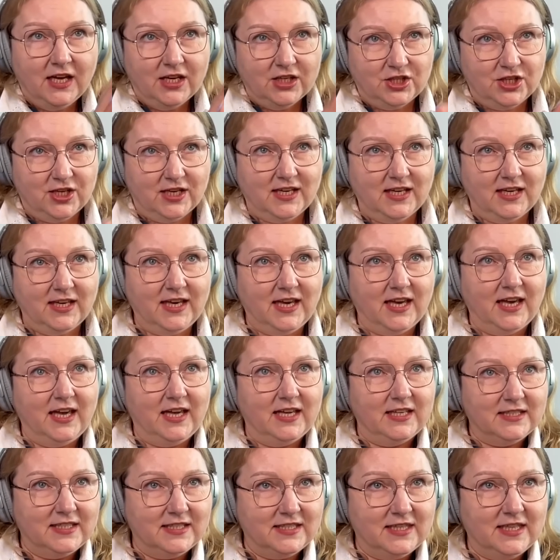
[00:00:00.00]
check
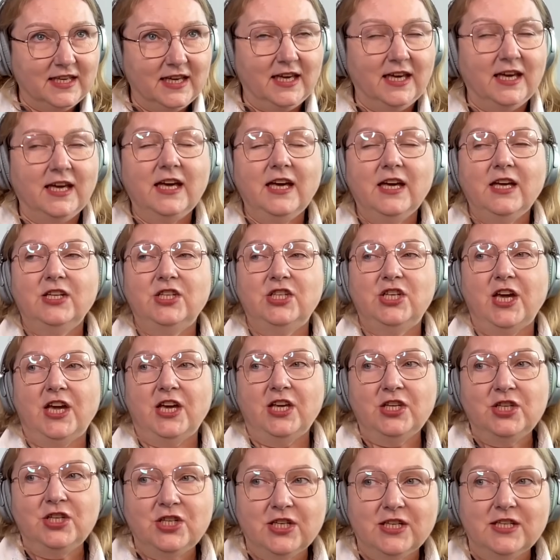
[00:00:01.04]
against the
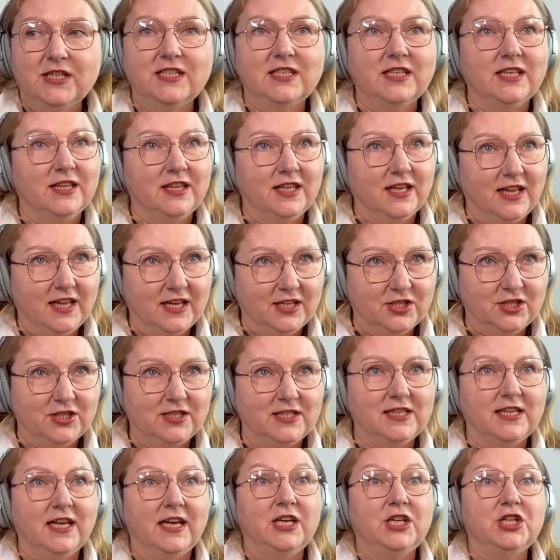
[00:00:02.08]
changes in the
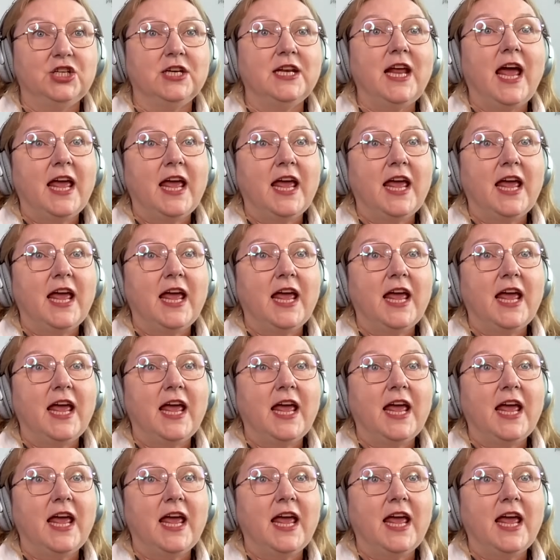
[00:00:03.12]
legislation